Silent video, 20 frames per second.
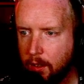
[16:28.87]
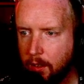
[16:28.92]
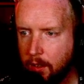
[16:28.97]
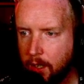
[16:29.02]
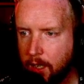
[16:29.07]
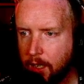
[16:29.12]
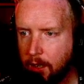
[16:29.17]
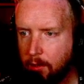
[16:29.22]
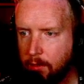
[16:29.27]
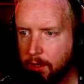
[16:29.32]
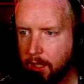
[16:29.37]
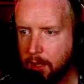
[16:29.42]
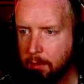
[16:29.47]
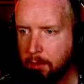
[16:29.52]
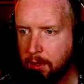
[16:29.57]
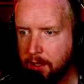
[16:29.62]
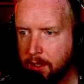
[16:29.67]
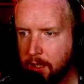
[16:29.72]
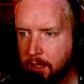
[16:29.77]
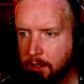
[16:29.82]
How deep
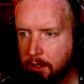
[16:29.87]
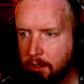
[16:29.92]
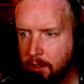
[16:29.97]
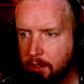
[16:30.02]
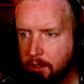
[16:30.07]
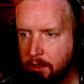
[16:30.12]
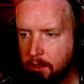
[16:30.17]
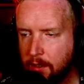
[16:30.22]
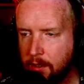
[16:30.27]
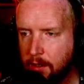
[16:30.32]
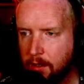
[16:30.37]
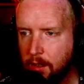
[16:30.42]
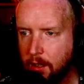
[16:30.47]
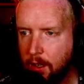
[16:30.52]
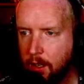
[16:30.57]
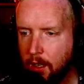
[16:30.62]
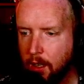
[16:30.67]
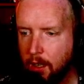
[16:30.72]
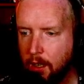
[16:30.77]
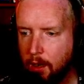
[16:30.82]
is this?
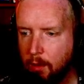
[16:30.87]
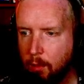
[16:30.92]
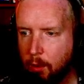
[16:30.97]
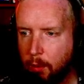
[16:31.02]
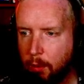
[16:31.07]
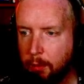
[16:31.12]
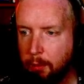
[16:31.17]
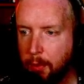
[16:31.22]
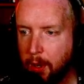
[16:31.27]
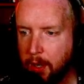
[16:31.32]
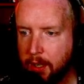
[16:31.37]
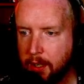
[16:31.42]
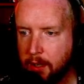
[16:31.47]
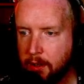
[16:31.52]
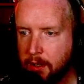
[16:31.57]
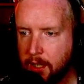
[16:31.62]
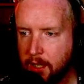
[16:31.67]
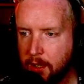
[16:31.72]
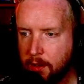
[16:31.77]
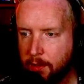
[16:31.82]
What we might use
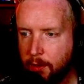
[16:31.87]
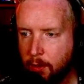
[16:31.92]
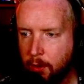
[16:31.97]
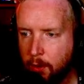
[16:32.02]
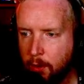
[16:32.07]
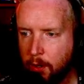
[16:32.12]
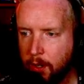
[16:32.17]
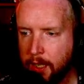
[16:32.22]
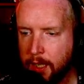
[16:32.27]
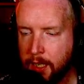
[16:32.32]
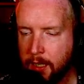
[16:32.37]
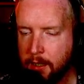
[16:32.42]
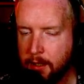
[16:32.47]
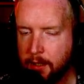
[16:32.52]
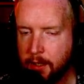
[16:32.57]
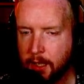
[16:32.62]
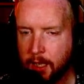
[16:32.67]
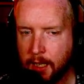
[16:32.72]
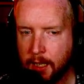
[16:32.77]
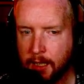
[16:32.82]
this for is
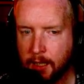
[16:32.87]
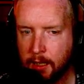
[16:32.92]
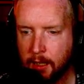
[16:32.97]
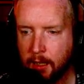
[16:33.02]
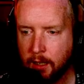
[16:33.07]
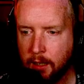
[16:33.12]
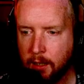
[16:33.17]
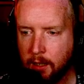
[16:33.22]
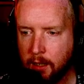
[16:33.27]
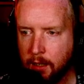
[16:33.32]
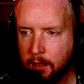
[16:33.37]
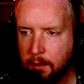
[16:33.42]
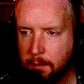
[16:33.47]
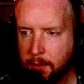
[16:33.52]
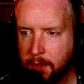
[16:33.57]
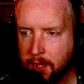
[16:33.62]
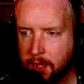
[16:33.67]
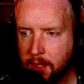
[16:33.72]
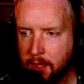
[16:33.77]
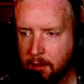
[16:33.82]
a uh, an
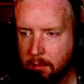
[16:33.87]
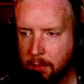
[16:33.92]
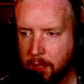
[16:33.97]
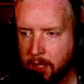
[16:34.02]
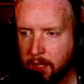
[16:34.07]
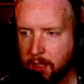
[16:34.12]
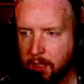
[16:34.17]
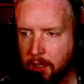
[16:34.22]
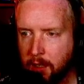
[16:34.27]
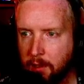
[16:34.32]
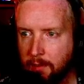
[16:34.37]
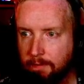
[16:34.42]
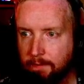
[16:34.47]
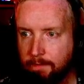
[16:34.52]
obsidian maker.